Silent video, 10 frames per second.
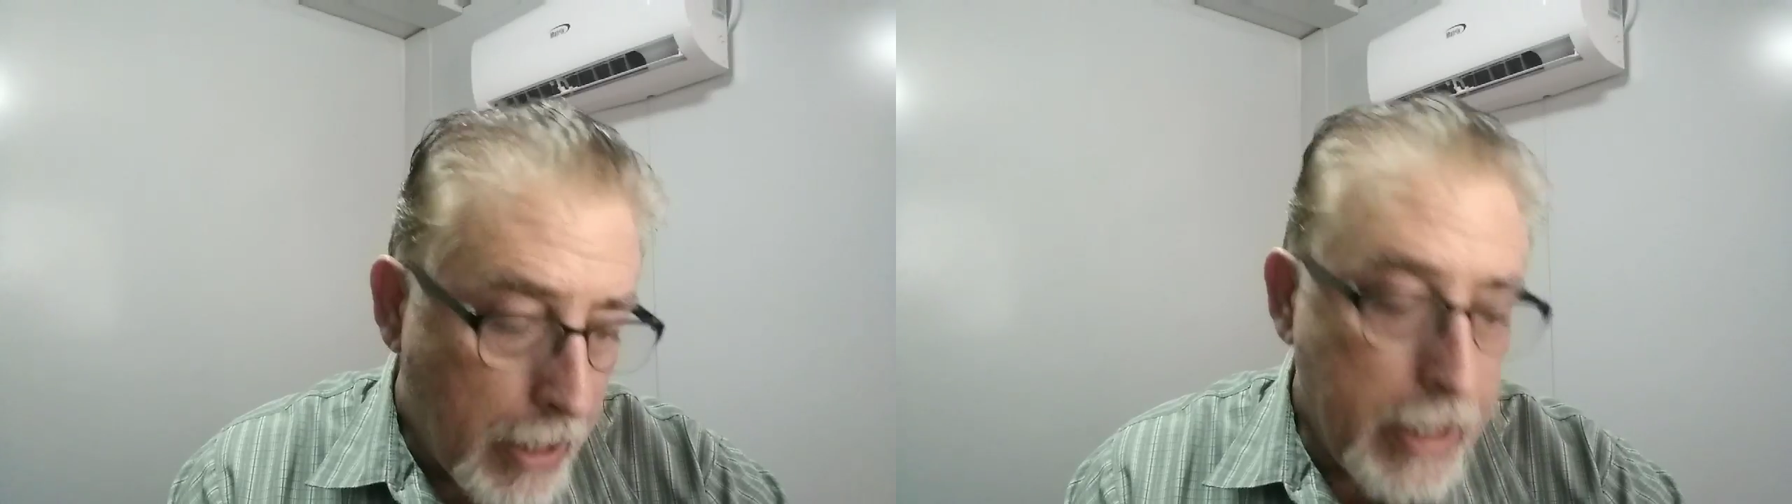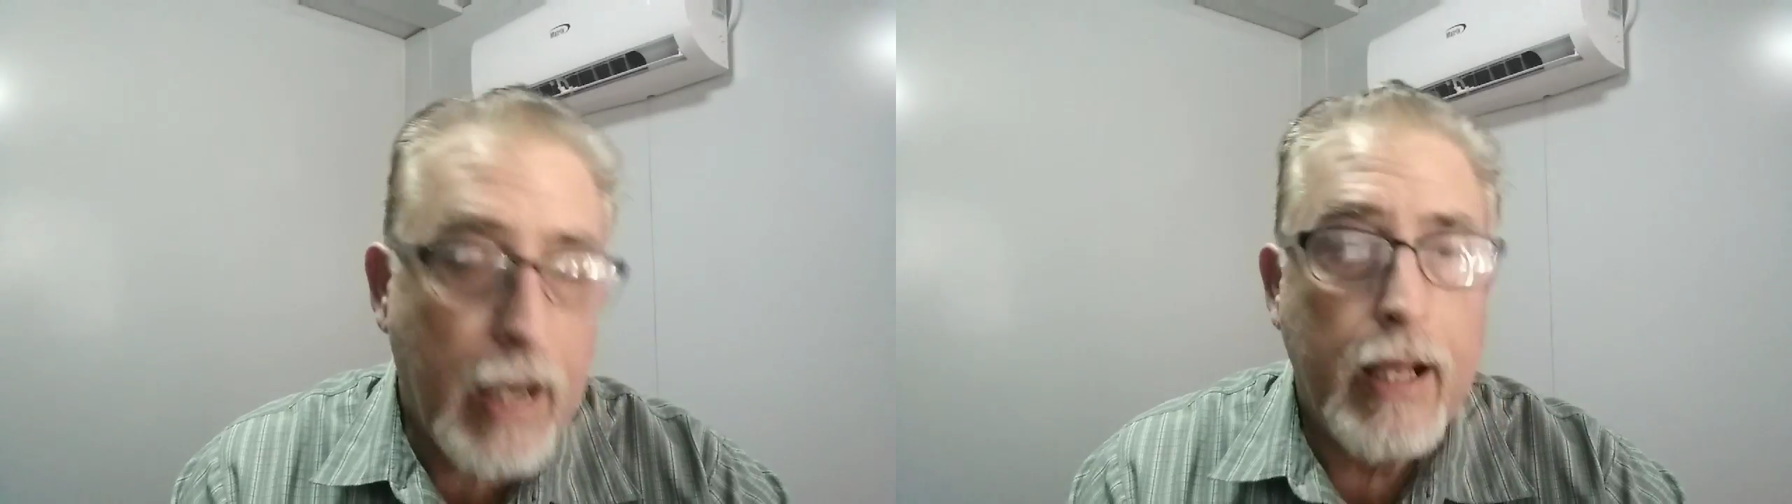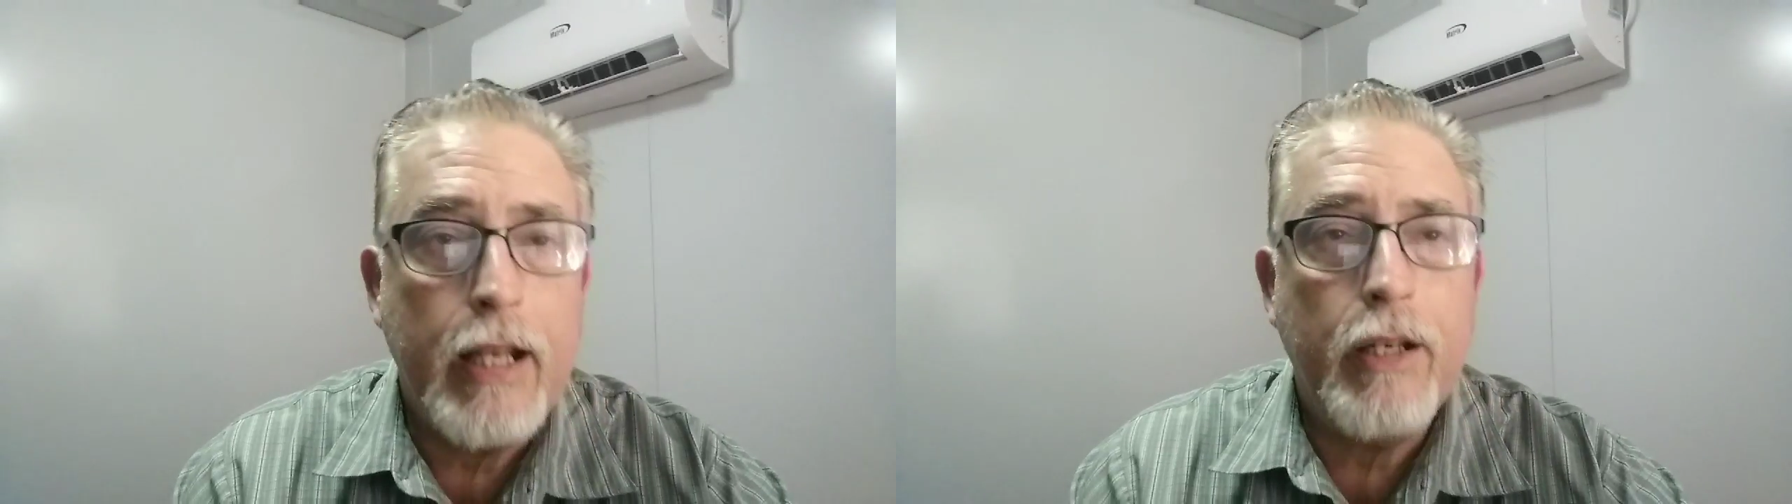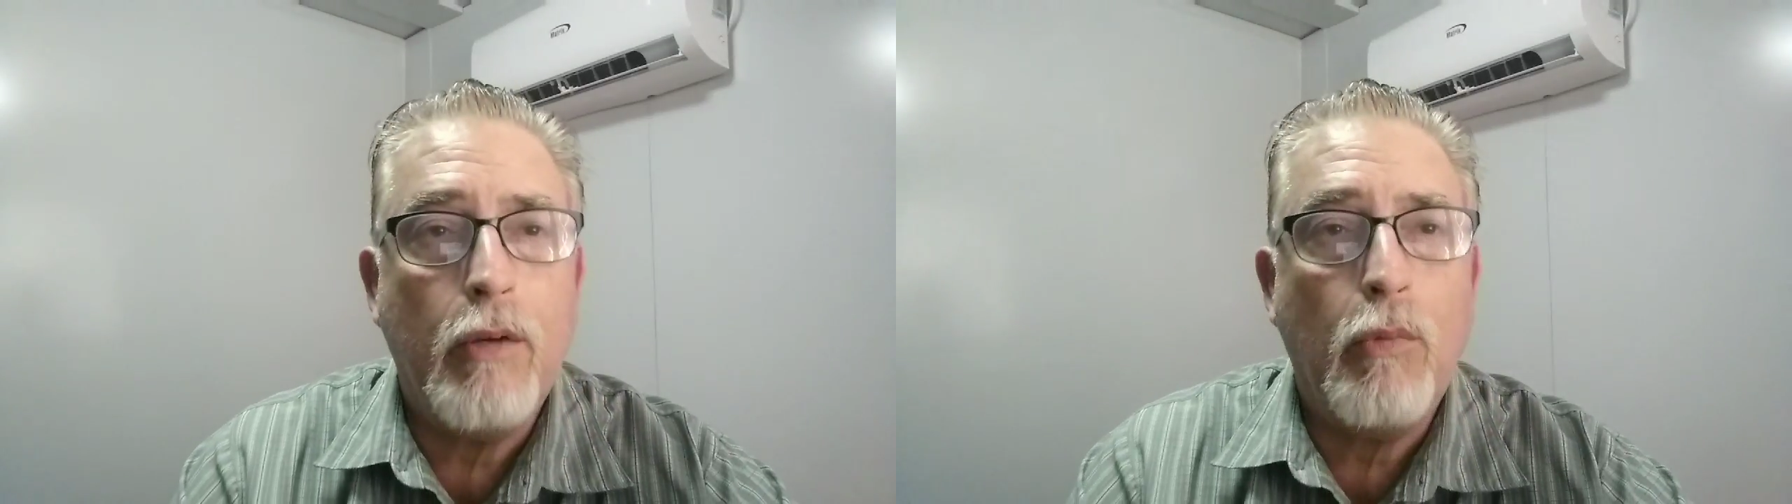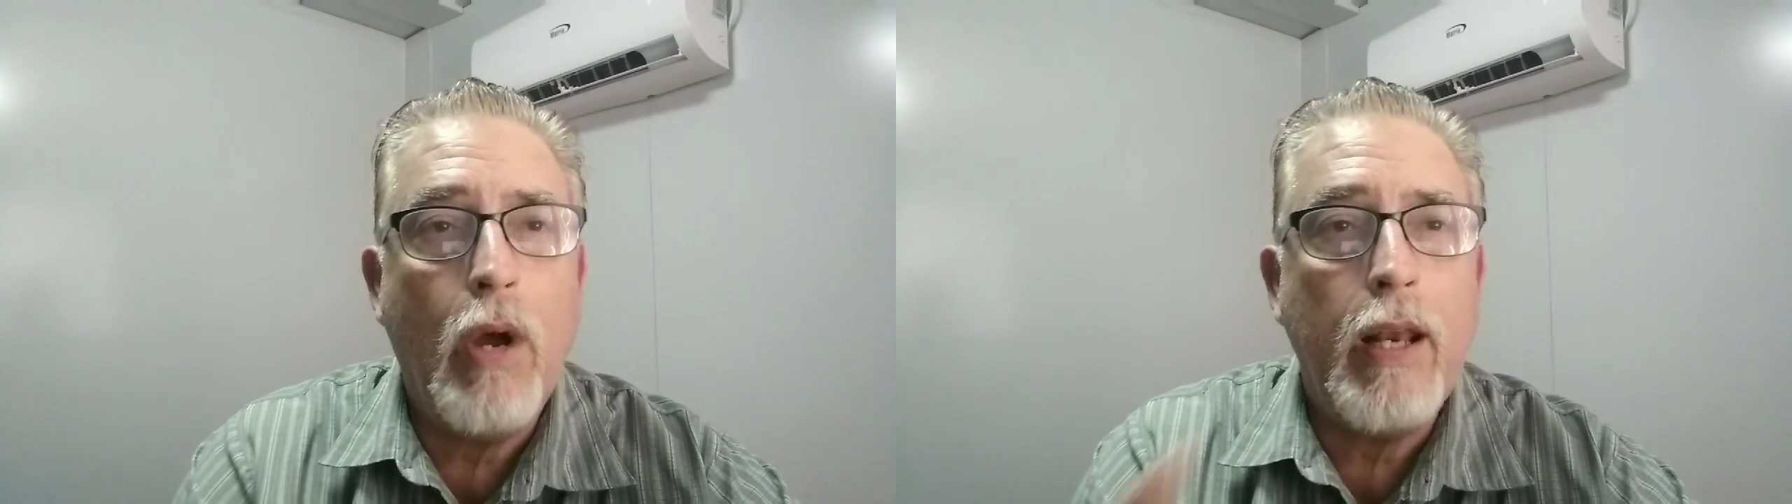Yeah, and
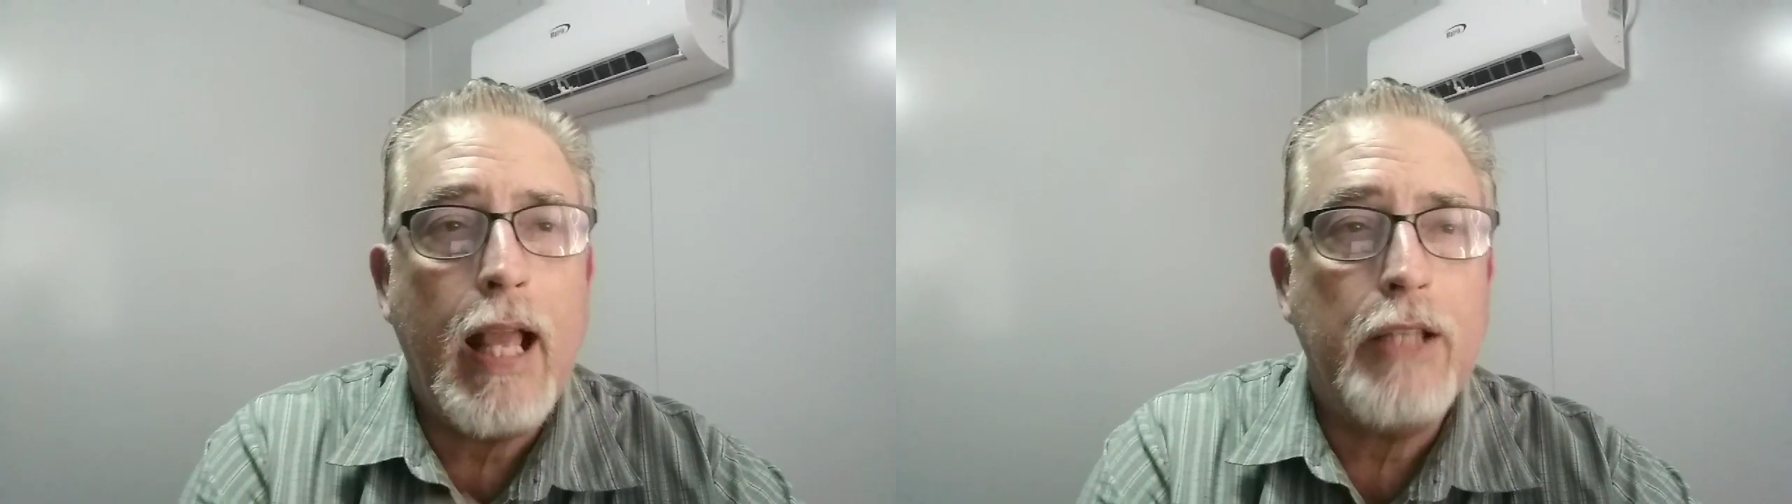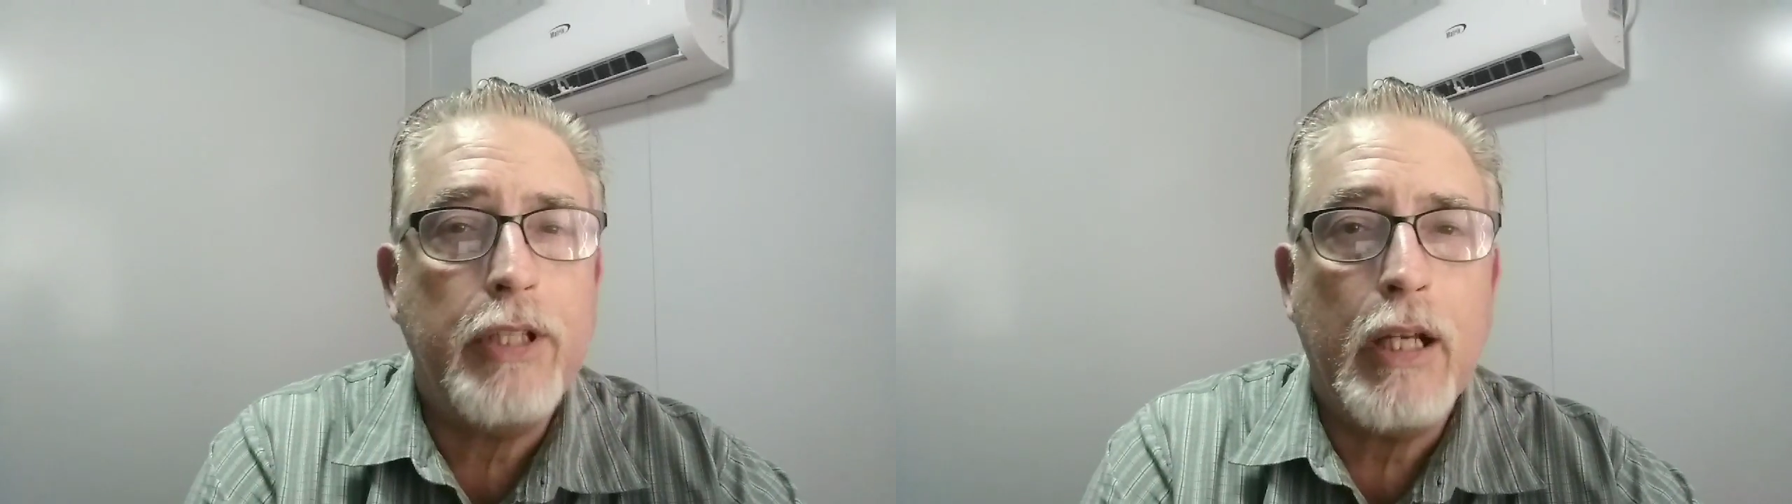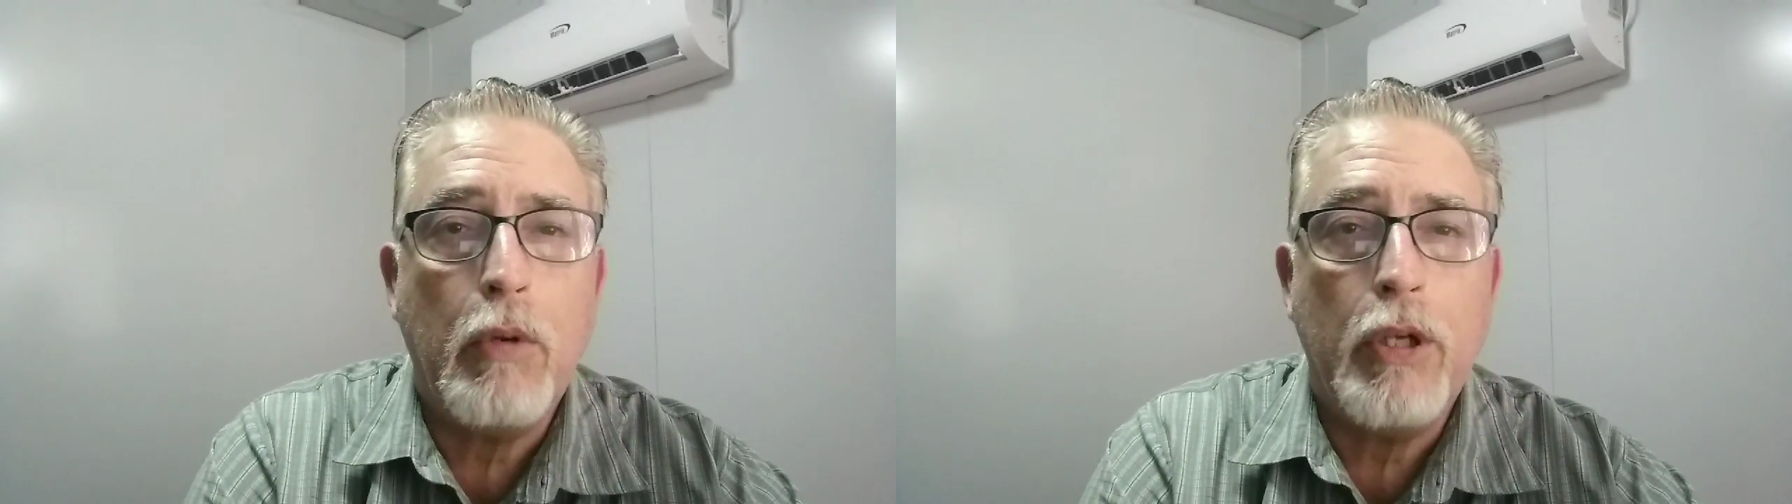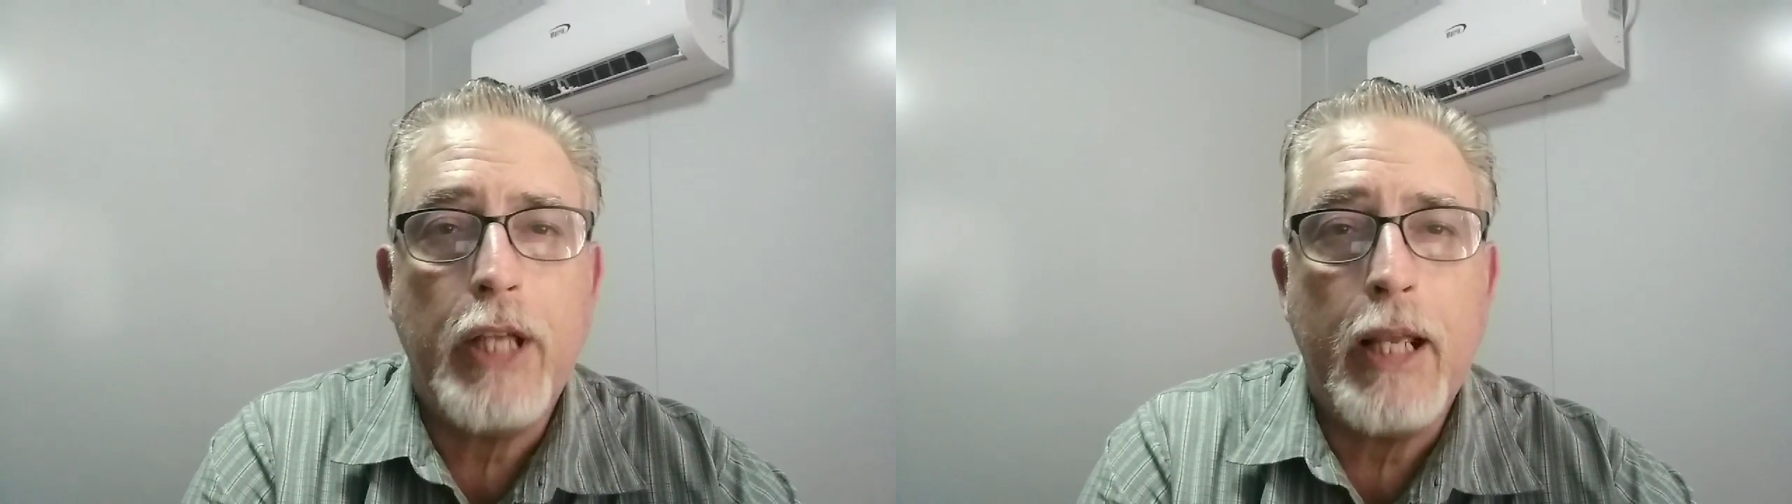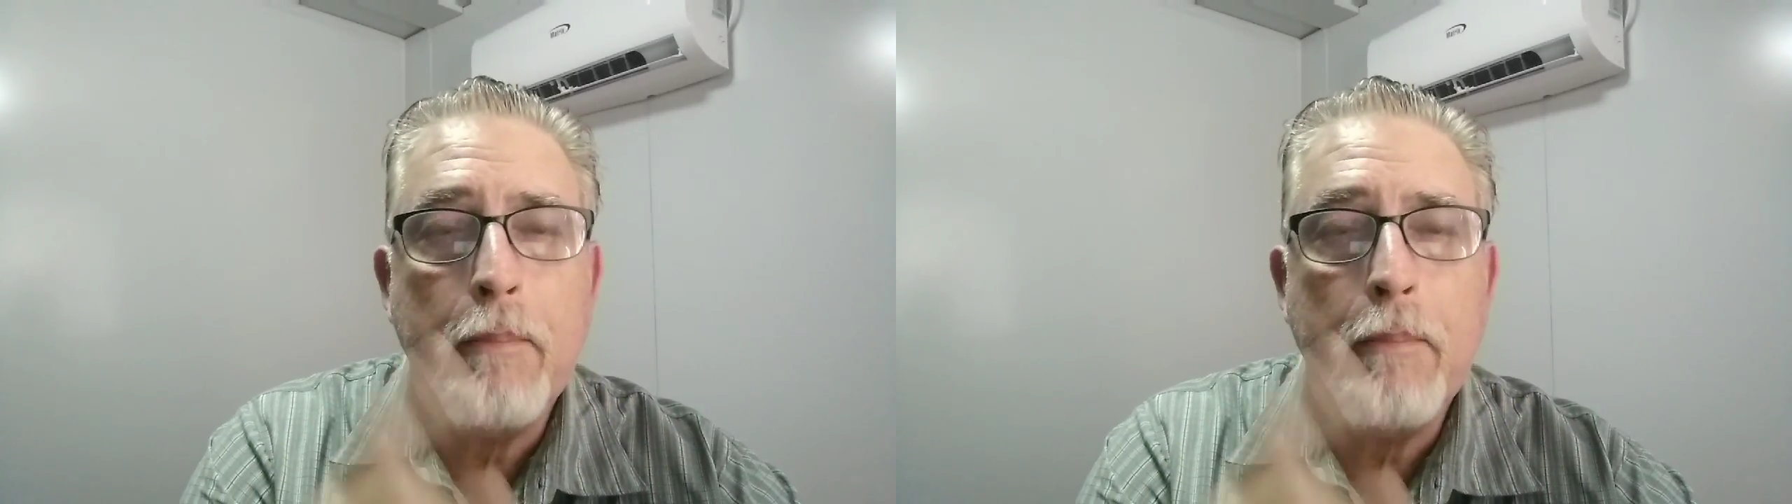one last thing I want to say,